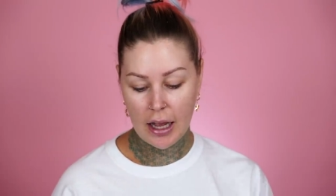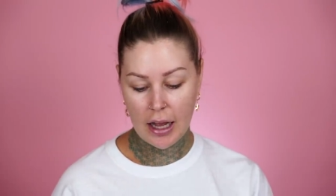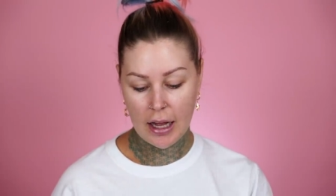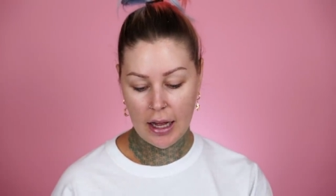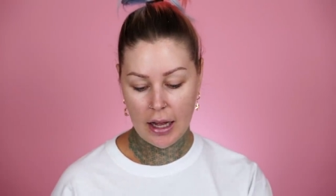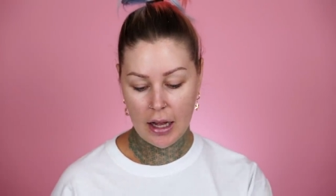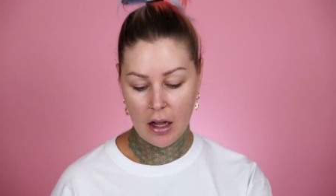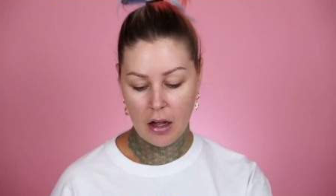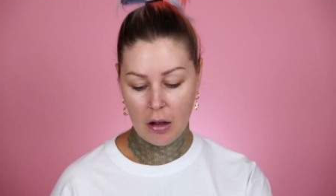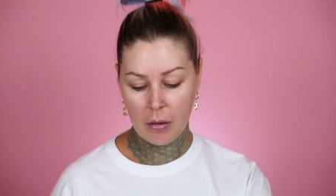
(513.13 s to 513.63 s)

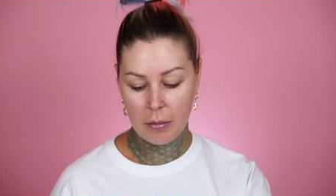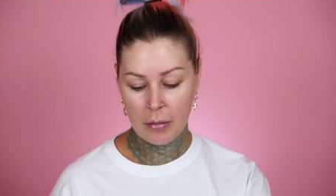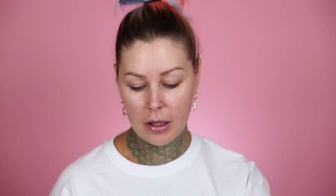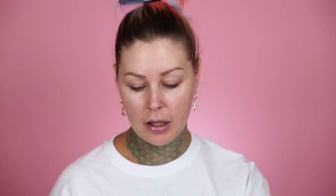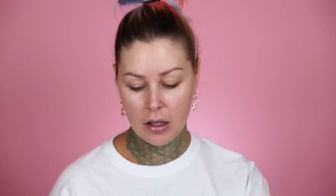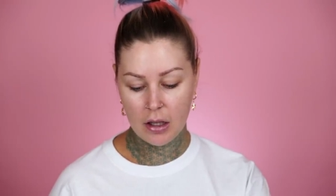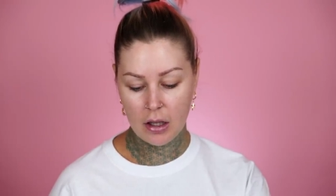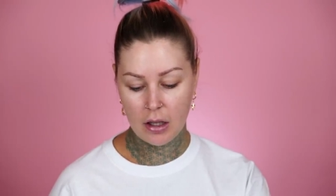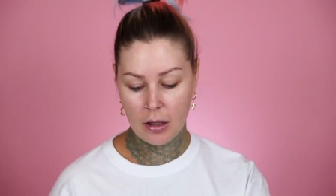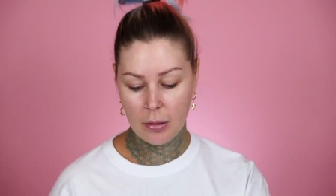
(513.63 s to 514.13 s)

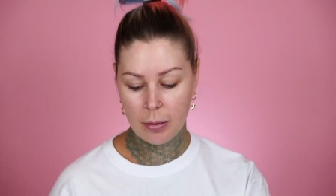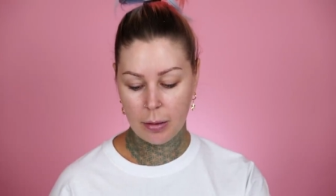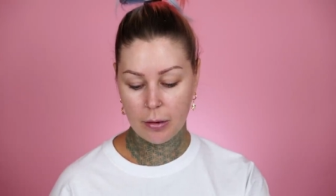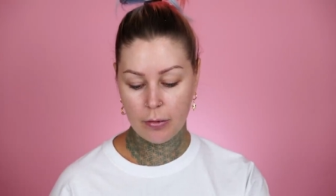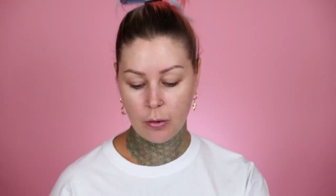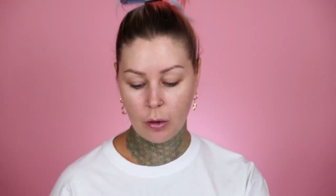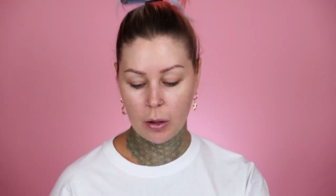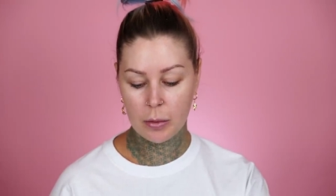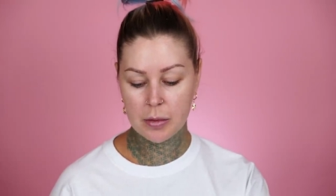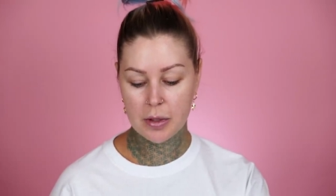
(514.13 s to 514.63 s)
It
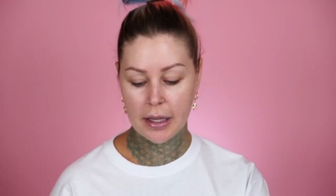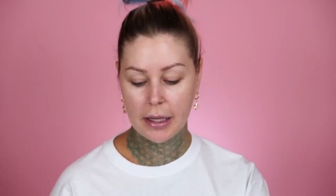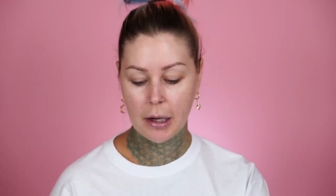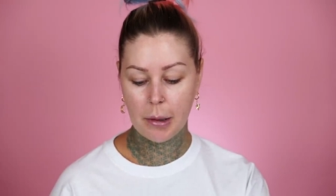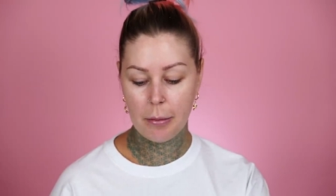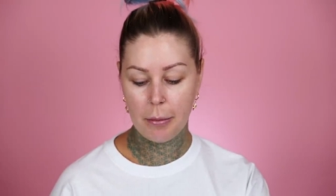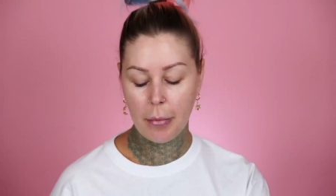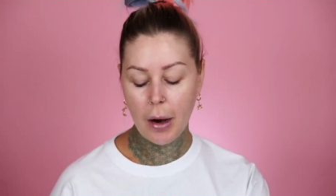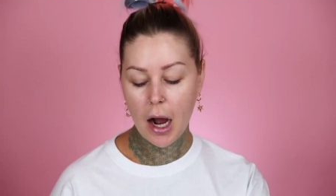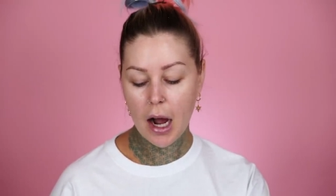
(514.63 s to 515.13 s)
performs like
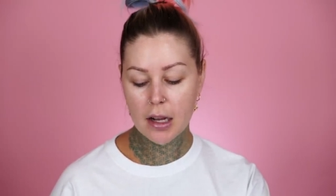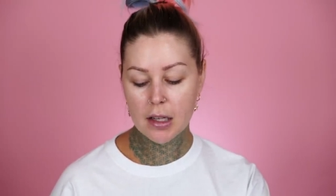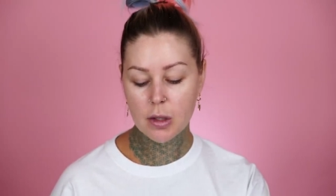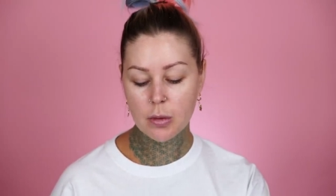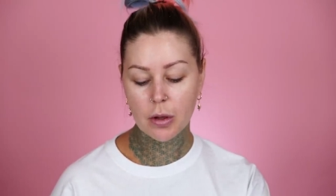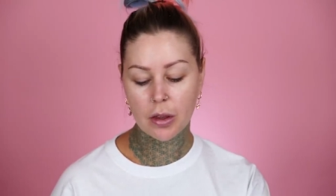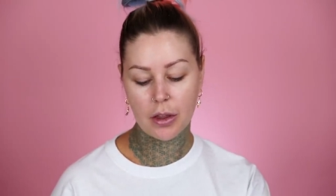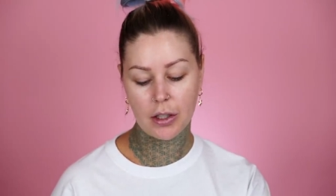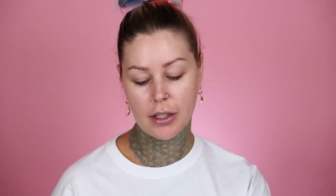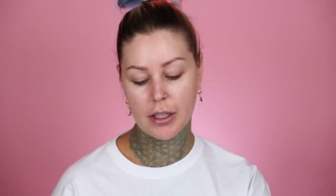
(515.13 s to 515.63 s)
a boss
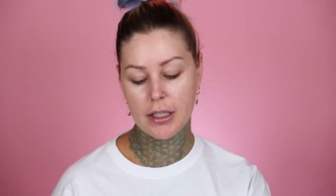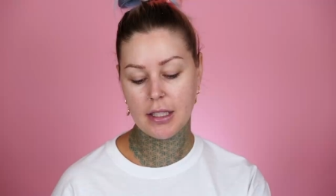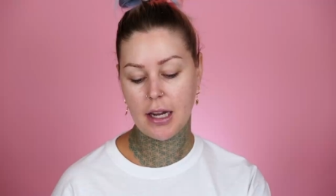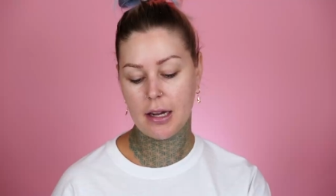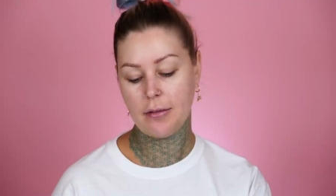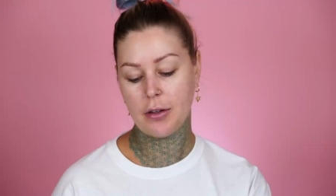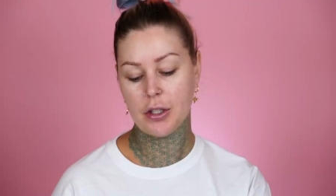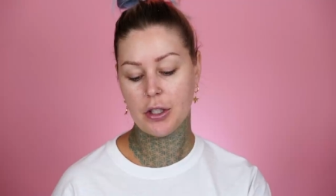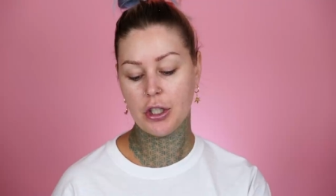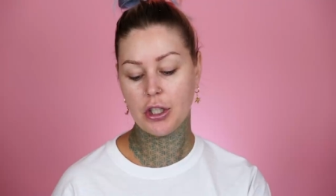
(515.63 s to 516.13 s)
with 30
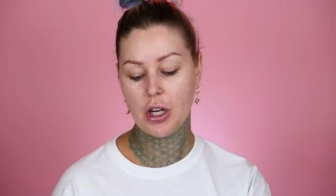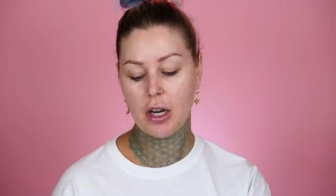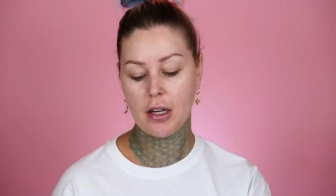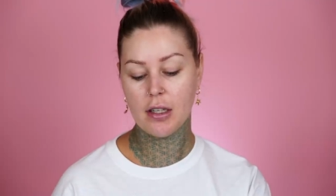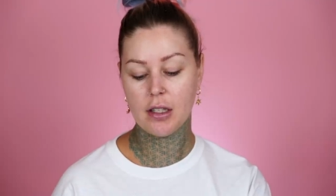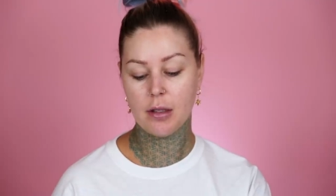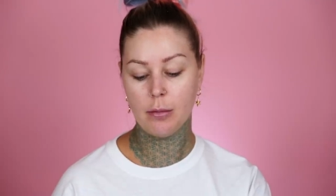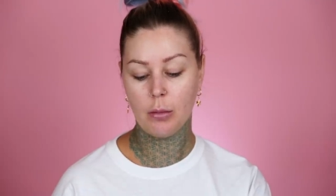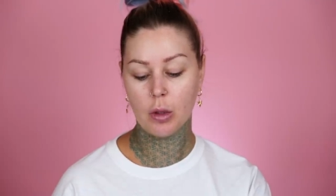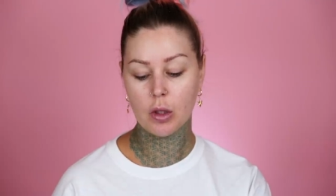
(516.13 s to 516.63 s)
diverse
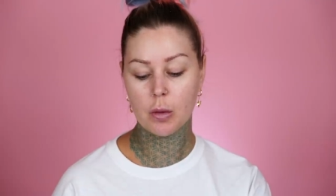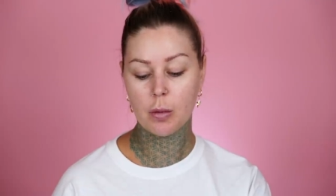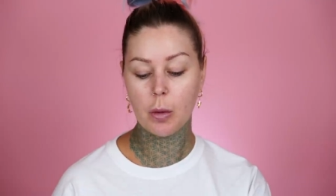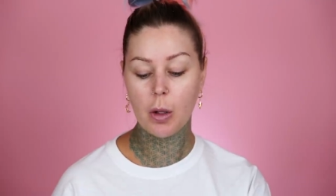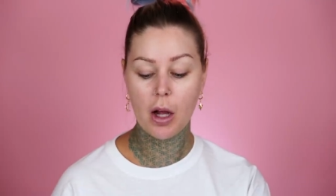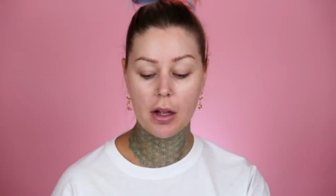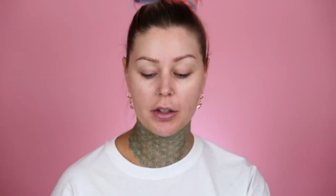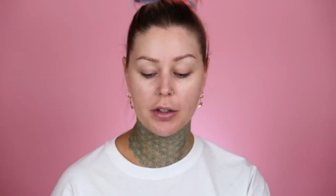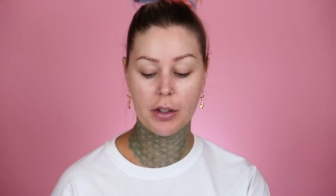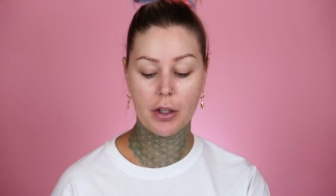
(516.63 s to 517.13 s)
shades and
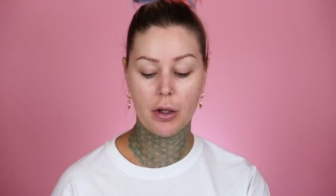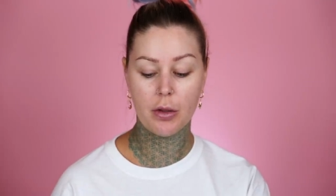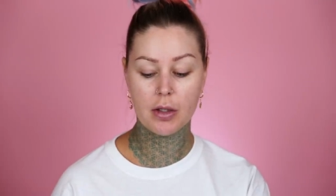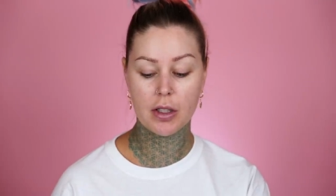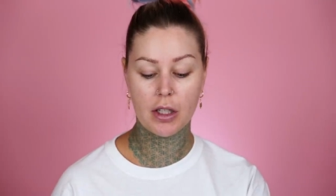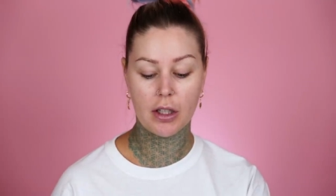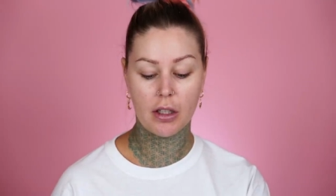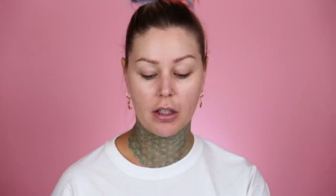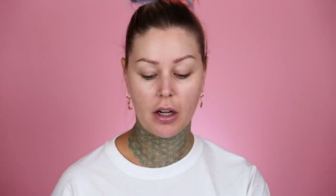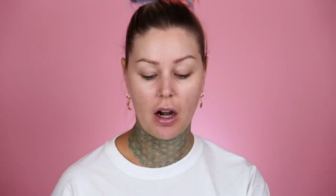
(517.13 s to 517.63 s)
multiple undertones
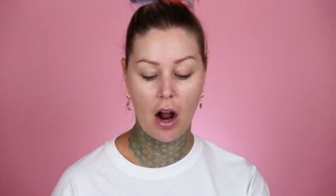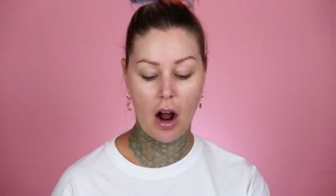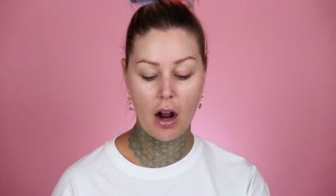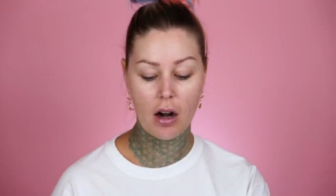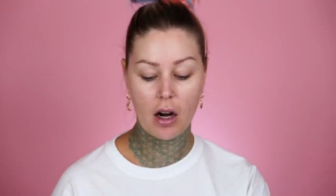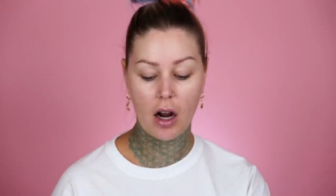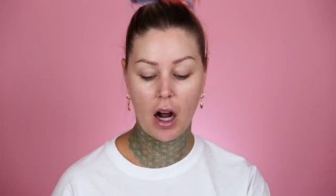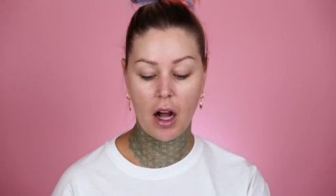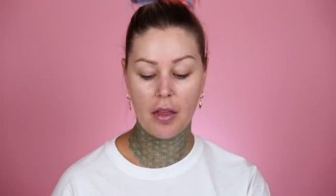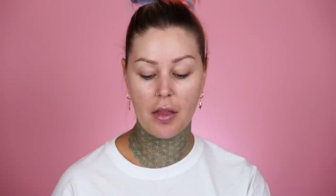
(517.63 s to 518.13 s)
that are
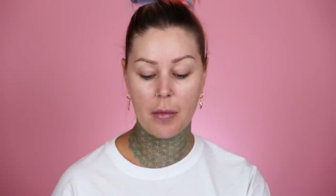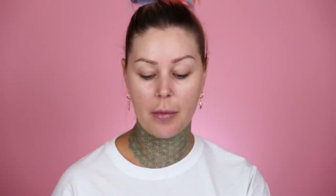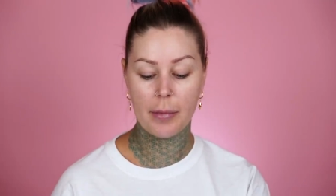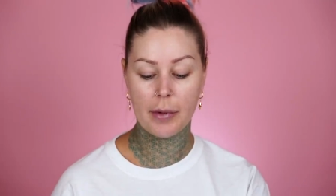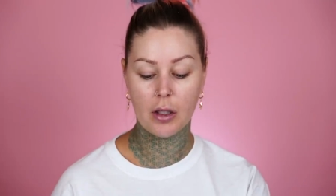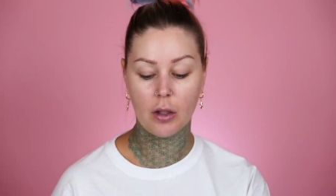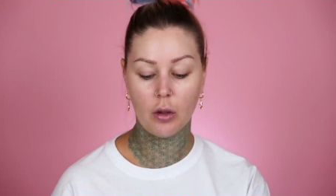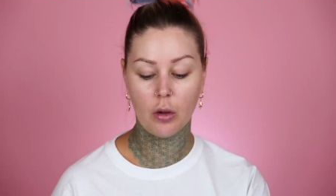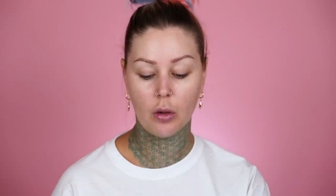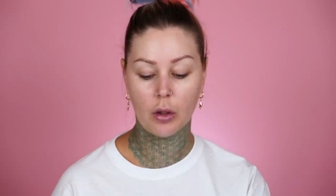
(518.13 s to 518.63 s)
not caught in the
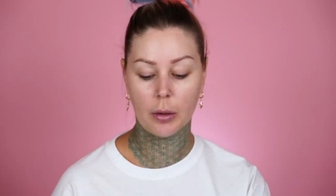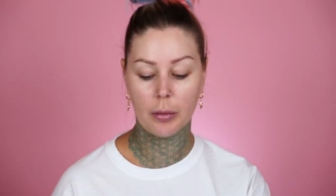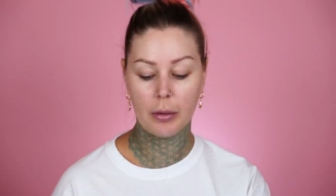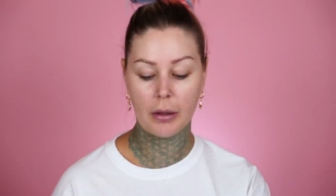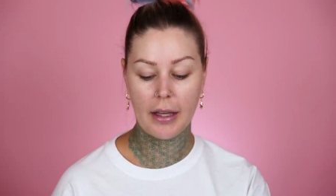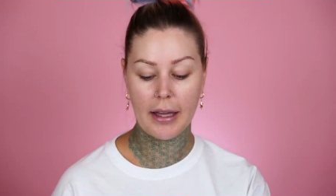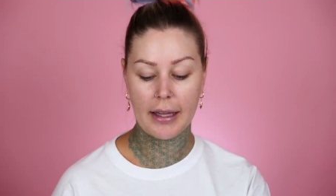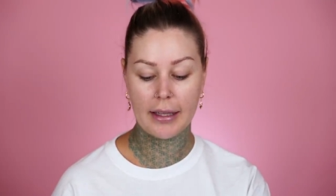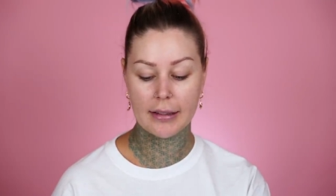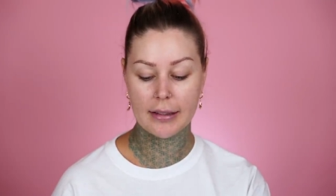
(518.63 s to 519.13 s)
middle or
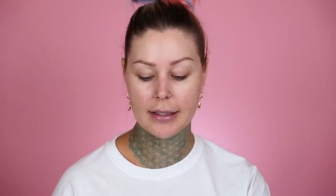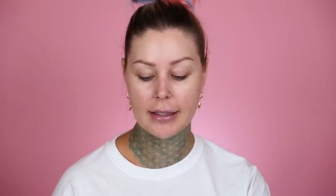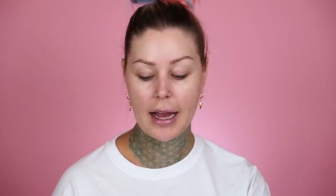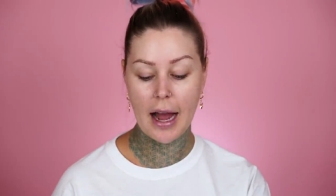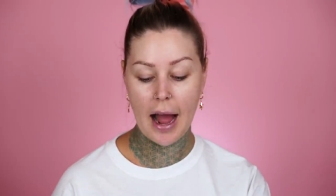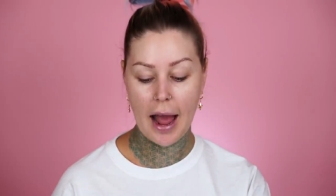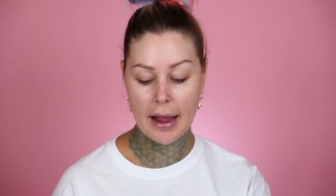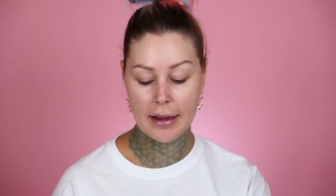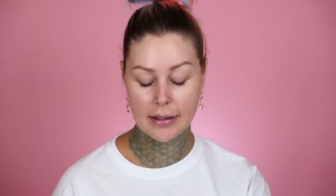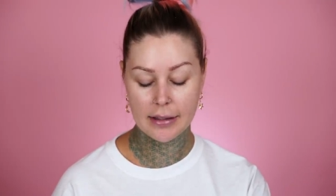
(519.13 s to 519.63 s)
playing
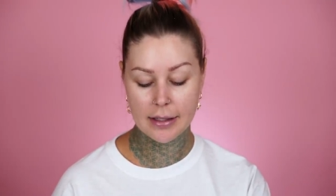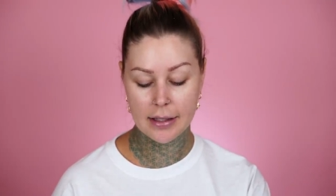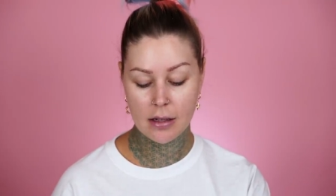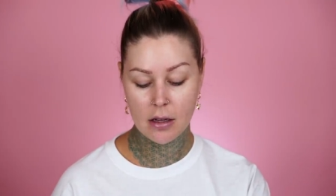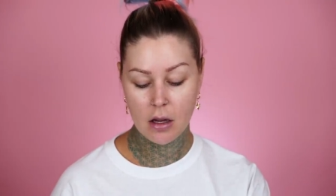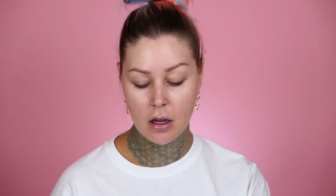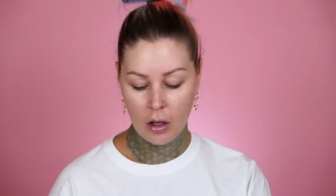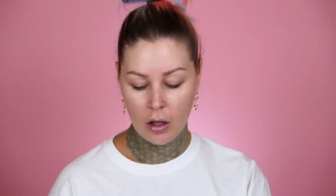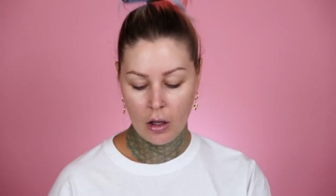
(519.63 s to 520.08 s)
sides.